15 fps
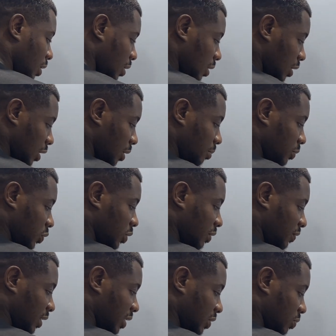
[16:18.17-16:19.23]

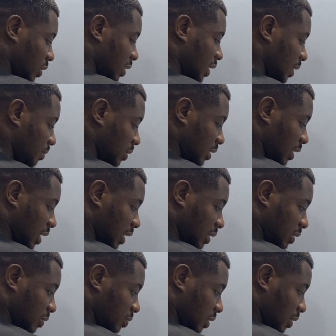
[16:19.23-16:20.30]
12x squared times x
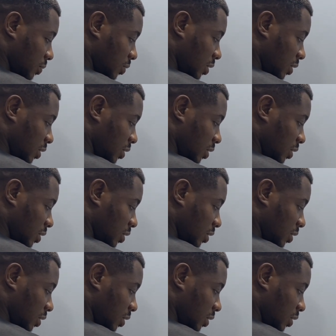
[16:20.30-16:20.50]
squared will